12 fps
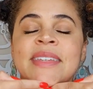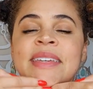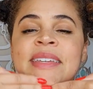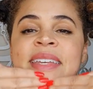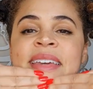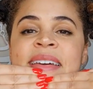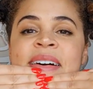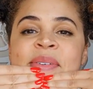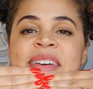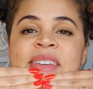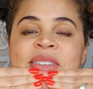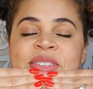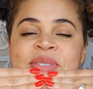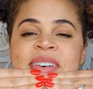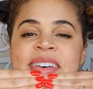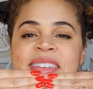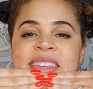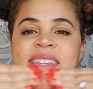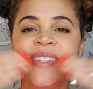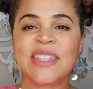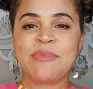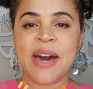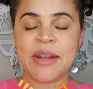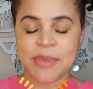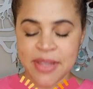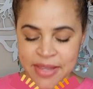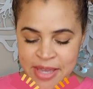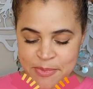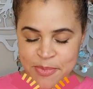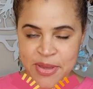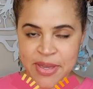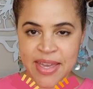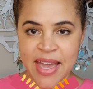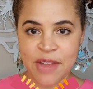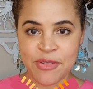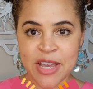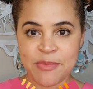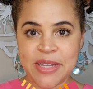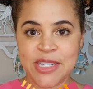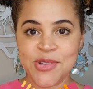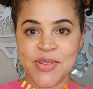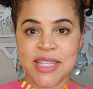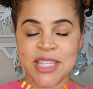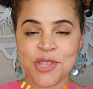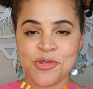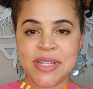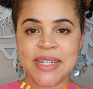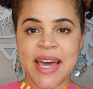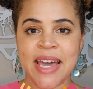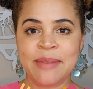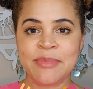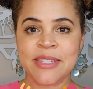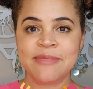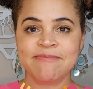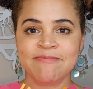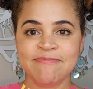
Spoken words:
Inhale while you do it, to the bottom of the lip. I recommend doing this 3 times.